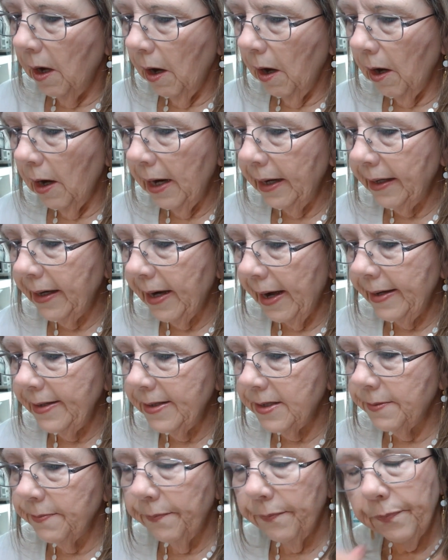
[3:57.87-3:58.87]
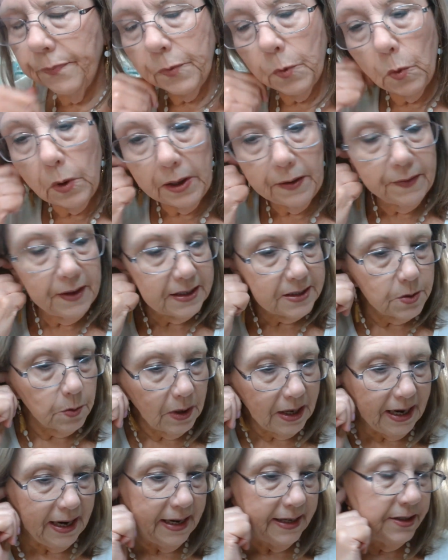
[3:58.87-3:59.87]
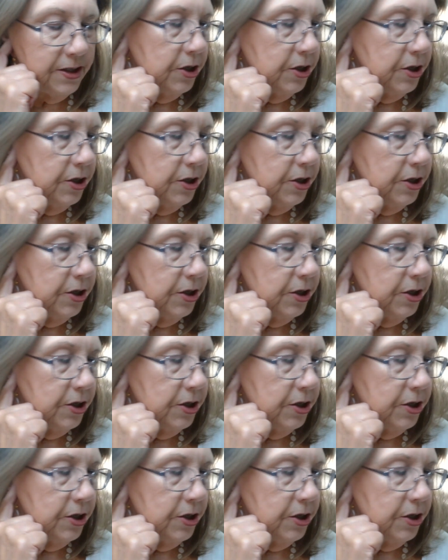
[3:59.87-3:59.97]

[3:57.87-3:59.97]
all right, guys. Well, that's what I had